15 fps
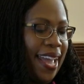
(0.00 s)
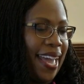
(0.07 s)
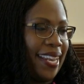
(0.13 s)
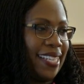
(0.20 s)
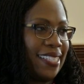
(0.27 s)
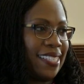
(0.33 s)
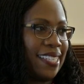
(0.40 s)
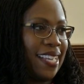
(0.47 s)
and
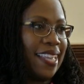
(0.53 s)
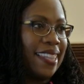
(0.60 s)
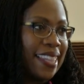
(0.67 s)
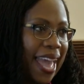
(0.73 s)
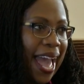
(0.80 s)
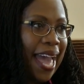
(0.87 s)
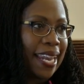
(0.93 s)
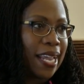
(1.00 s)
it's
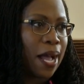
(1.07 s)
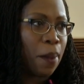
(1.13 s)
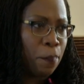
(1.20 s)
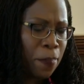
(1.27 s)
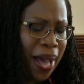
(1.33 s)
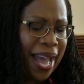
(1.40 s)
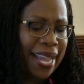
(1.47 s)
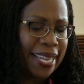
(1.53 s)
that
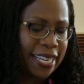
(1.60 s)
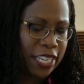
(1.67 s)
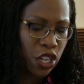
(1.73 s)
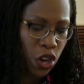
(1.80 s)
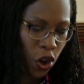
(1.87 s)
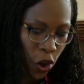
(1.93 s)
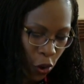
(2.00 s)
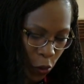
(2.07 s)

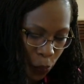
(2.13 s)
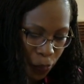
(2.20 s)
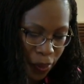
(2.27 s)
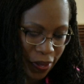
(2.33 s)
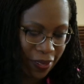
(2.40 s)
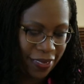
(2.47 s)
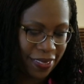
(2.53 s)
abiding hope